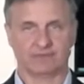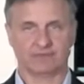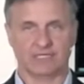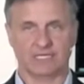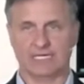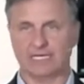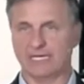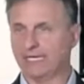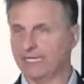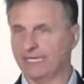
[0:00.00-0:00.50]

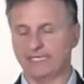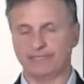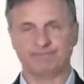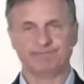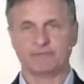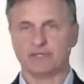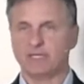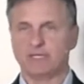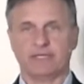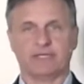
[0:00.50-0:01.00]
Uh,
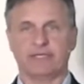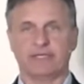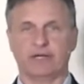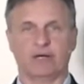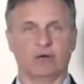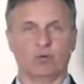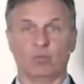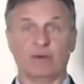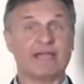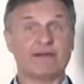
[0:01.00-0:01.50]
you
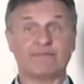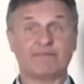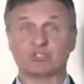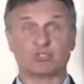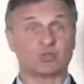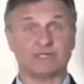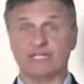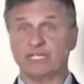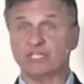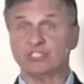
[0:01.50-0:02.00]
know, we have a
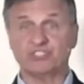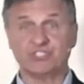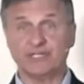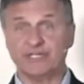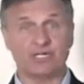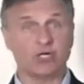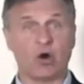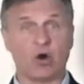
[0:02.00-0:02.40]
tradition in